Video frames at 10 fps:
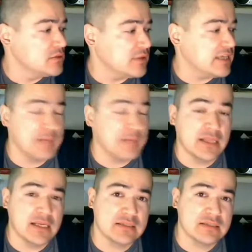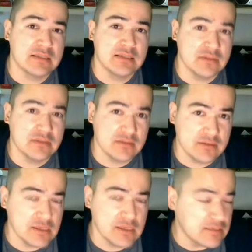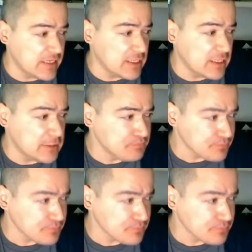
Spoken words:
that's my lesson in this video.